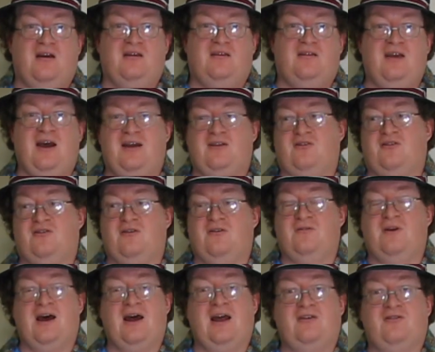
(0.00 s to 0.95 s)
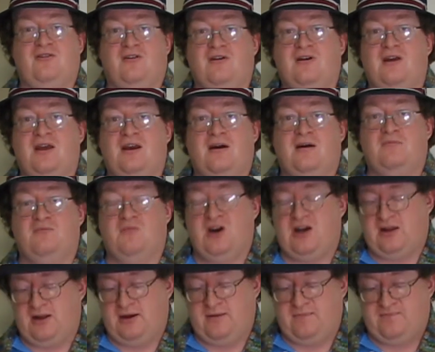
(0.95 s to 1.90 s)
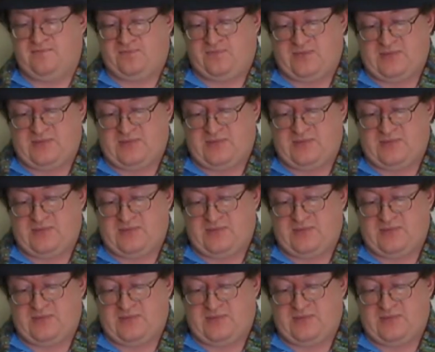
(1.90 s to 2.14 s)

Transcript: not so nice looking umbrella.